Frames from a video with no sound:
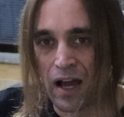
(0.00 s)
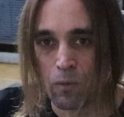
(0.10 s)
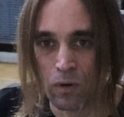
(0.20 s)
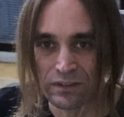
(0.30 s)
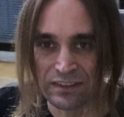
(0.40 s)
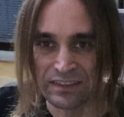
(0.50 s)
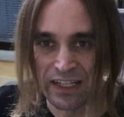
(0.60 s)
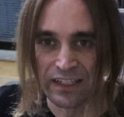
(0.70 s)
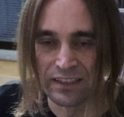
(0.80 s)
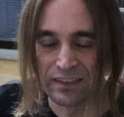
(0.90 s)
I wouldn't
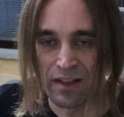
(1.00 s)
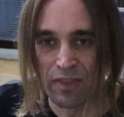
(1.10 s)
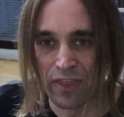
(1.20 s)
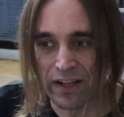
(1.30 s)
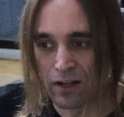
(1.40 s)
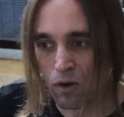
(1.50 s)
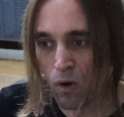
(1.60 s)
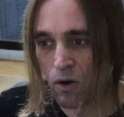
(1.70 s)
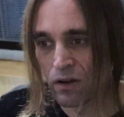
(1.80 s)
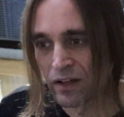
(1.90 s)
set it that
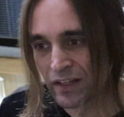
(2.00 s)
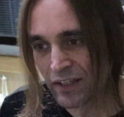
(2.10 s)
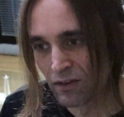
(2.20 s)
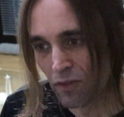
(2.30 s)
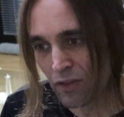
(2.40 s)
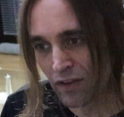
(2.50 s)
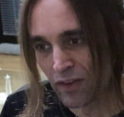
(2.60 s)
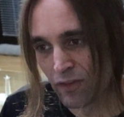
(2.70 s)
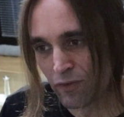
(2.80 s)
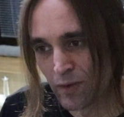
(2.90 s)
long here,
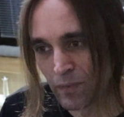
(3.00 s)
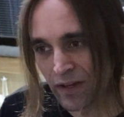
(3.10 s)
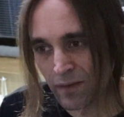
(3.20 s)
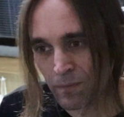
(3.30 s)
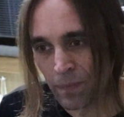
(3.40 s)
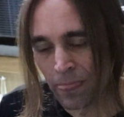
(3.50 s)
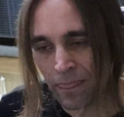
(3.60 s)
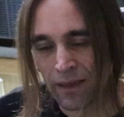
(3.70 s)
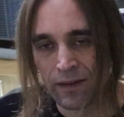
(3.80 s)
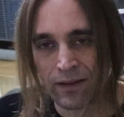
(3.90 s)
the feedback,
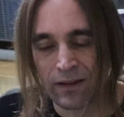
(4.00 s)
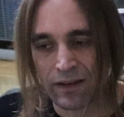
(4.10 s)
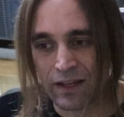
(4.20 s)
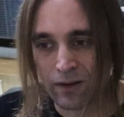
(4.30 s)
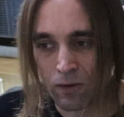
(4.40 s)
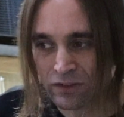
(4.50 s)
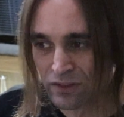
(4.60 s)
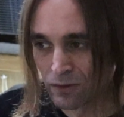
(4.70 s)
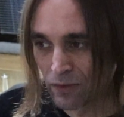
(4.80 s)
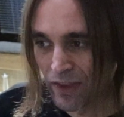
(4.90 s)
and
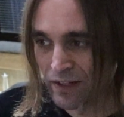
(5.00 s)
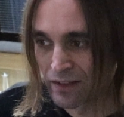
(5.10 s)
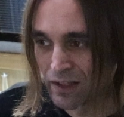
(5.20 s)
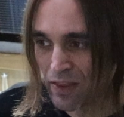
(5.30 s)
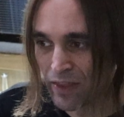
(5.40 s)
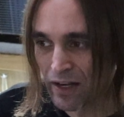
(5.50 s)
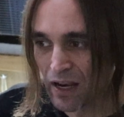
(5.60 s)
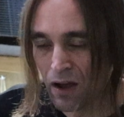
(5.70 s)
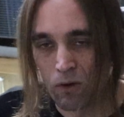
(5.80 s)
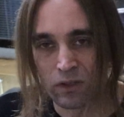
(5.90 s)
also not that
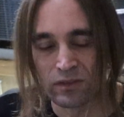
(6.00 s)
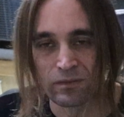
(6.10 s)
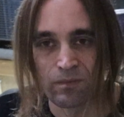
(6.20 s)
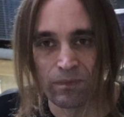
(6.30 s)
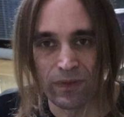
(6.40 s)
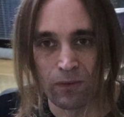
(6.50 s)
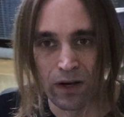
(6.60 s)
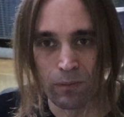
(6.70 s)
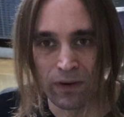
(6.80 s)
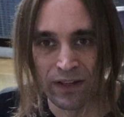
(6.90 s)
loud
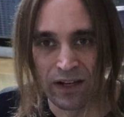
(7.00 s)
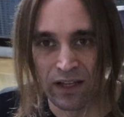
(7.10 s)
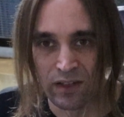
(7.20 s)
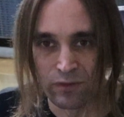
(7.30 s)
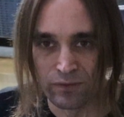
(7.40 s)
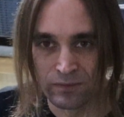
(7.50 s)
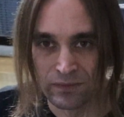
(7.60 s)
when I'm playing live.